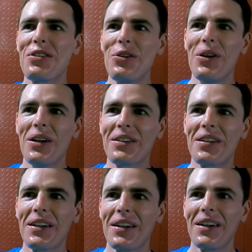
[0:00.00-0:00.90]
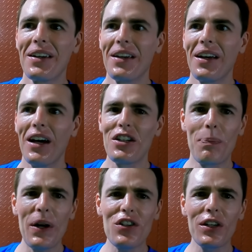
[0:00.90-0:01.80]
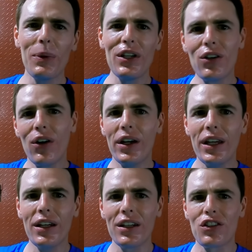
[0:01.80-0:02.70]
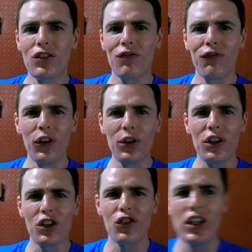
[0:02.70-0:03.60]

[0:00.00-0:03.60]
so hot. Especially when you're eating food on the